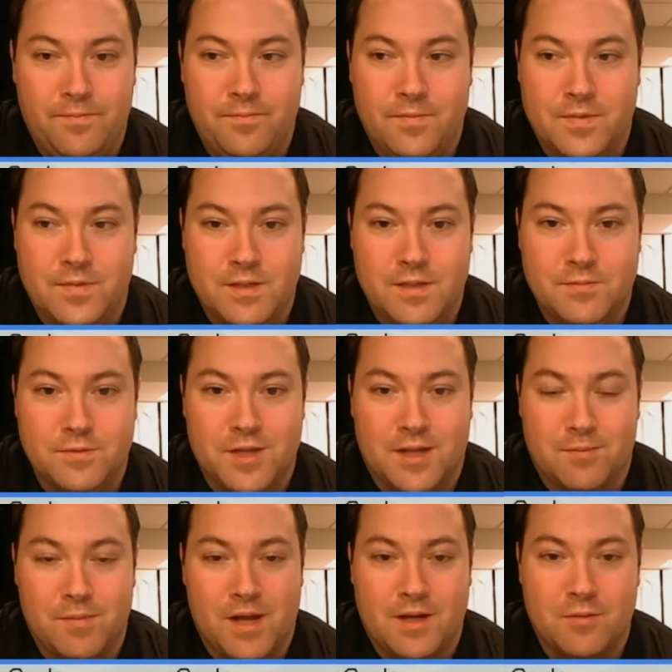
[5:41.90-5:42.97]
it seems like
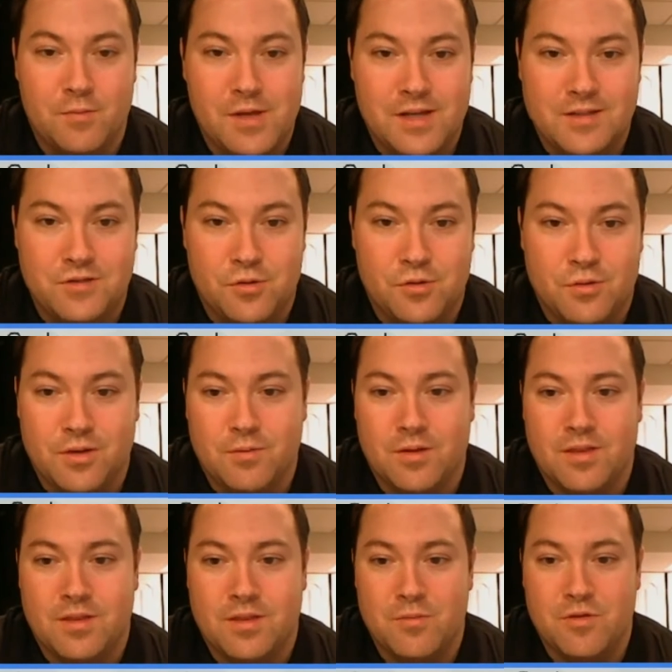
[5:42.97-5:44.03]
Michael Bay's doing
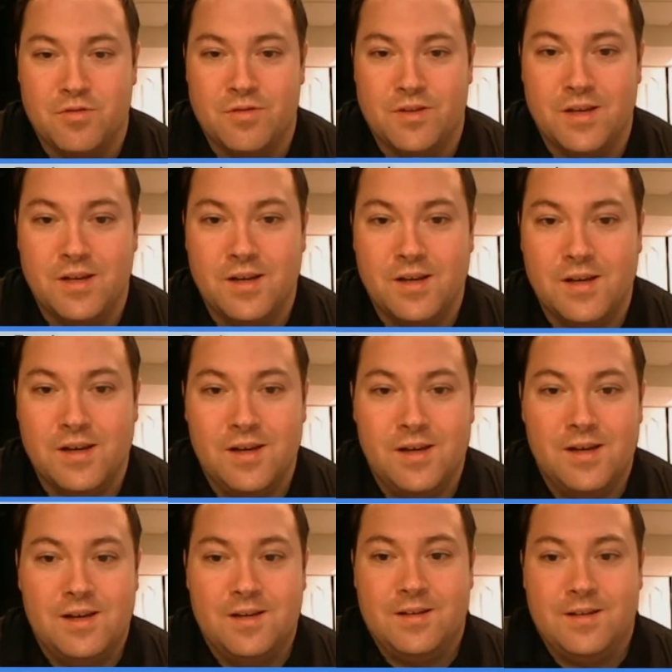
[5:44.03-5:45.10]
with the movie.
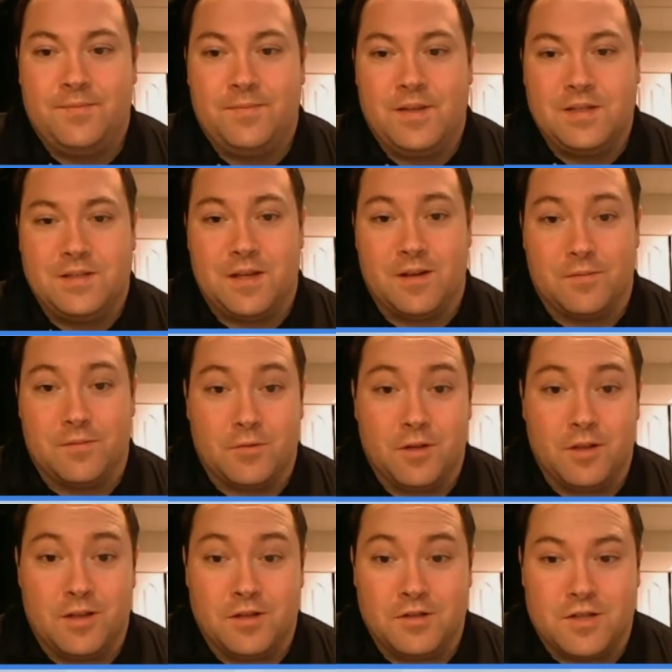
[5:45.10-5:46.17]
He's done a
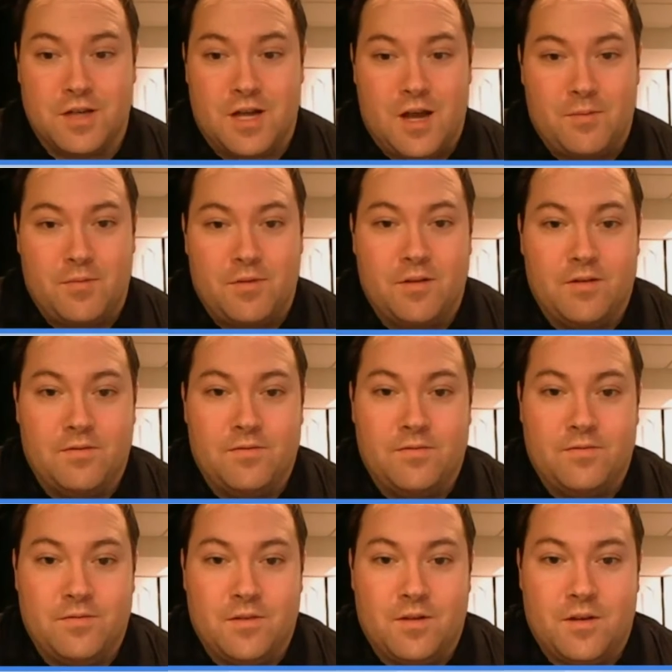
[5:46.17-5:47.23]
really good job
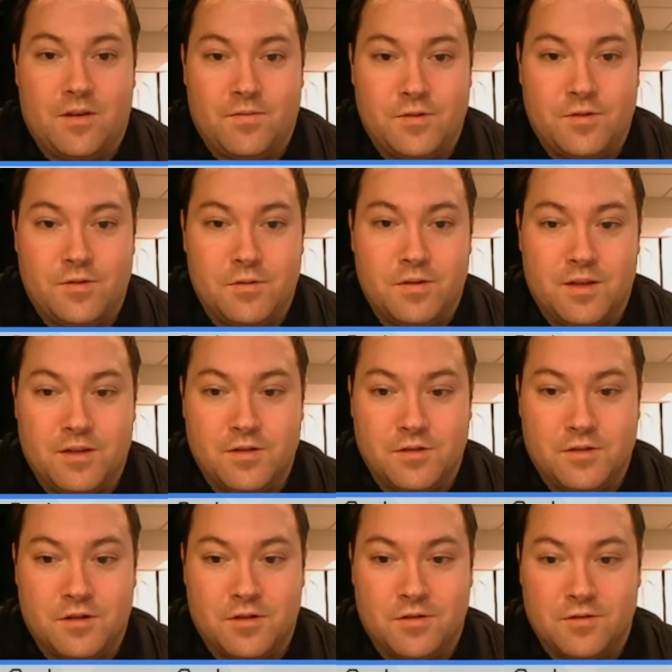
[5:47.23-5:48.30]
of doing the
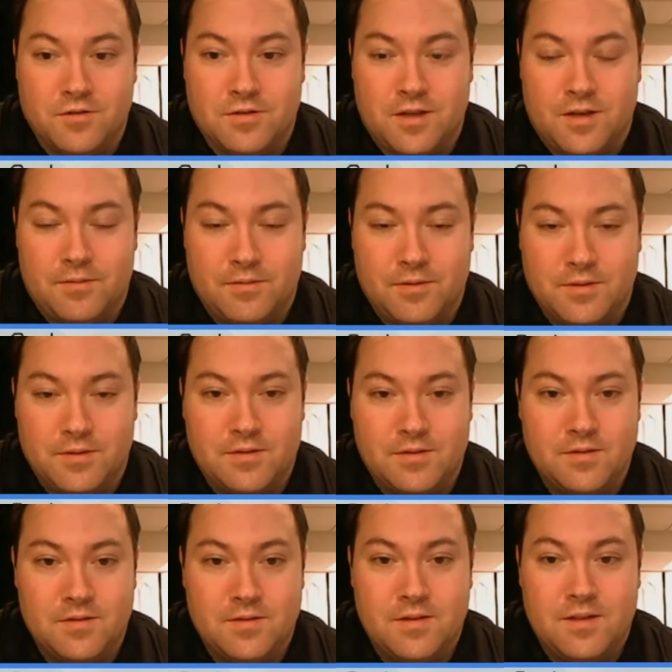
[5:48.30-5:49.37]
Ninja Turtles. That was
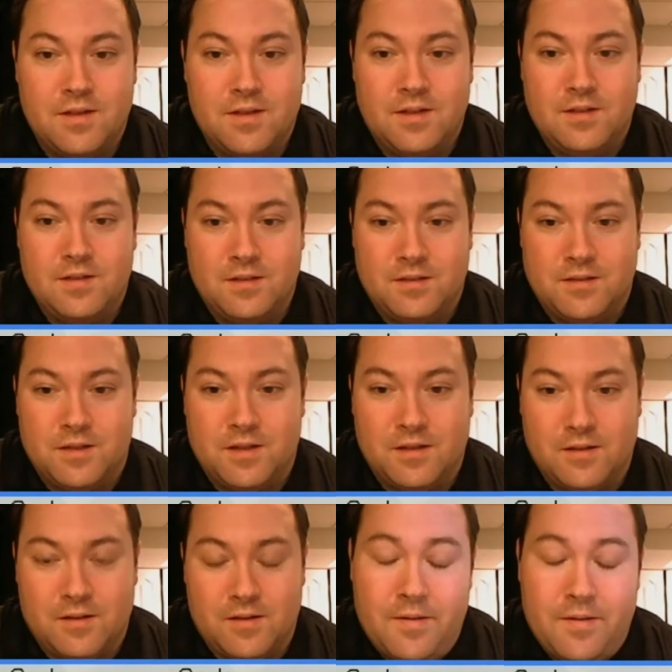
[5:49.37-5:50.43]

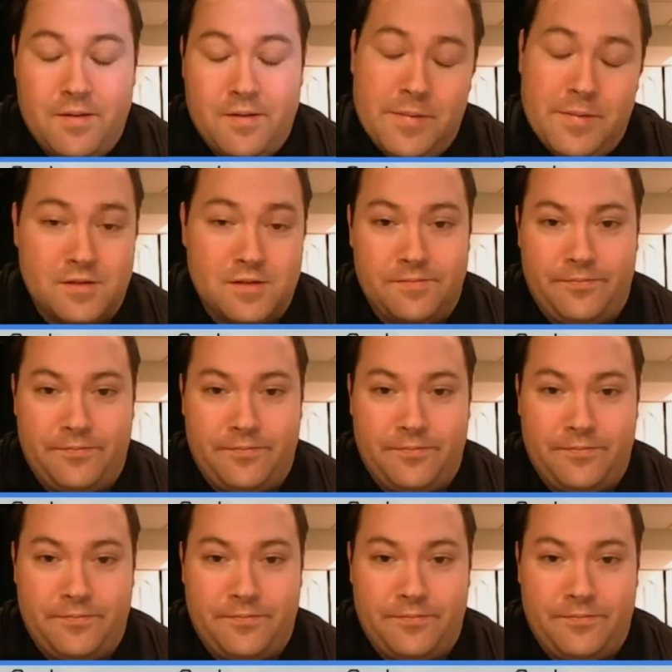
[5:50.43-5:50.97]
done. I mean, it's